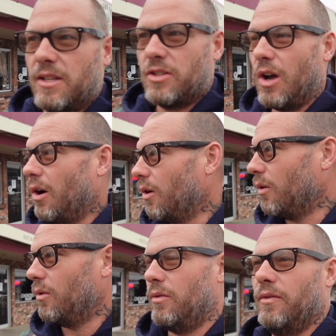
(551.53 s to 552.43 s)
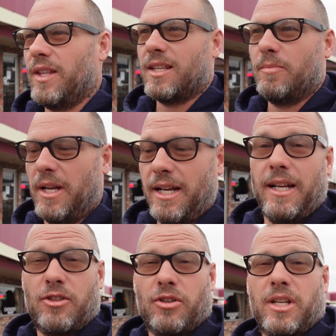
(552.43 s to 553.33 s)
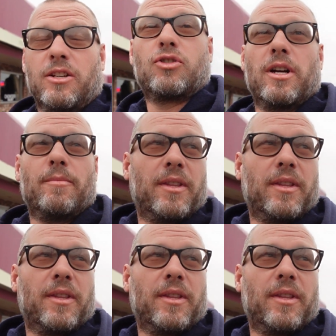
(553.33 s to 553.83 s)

So this has been an interesting trip.